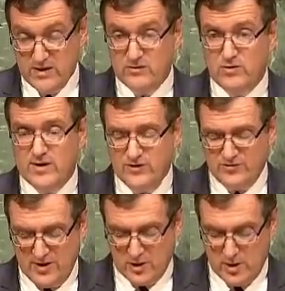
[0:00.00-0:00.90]
The
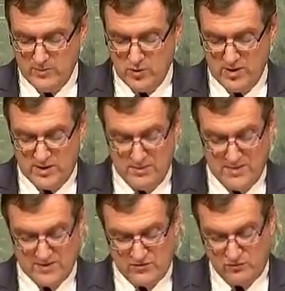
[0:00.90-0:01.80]
international community
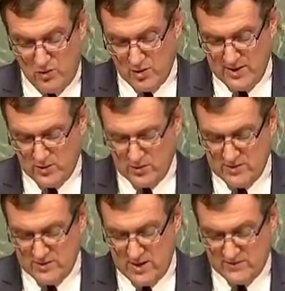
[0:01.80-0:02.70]
must strongly
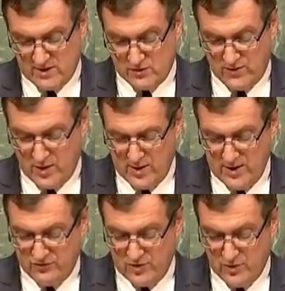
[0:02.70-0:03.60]
condemn such
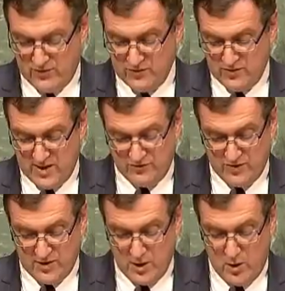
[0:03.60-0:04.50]
violation of
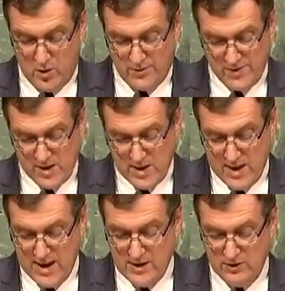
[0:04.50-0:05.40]
international law
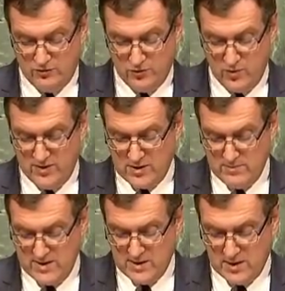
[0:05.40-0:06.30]
and ensure
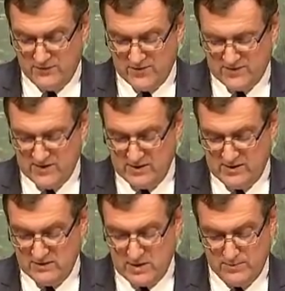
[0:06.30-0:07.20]
that medical
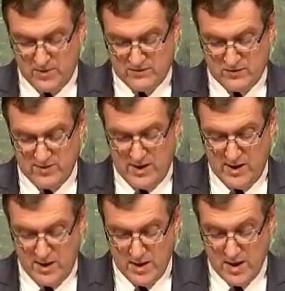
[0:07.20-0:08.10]
facilities and
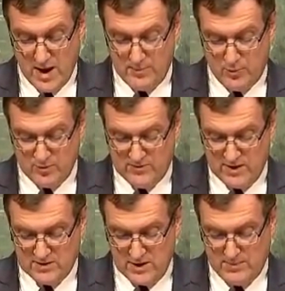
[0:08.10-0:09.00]
personnel are
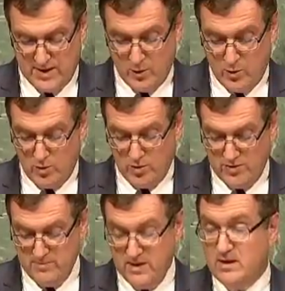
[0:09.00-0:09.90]
protected by all
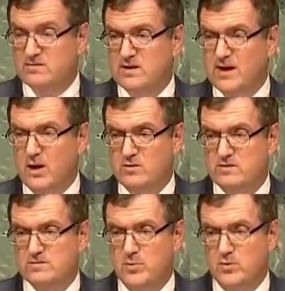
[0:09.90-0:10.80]
the means at our
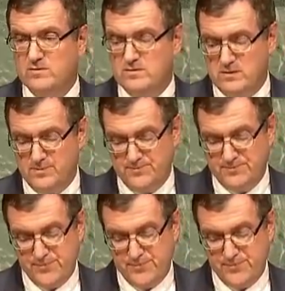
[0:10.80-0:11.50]
disposal.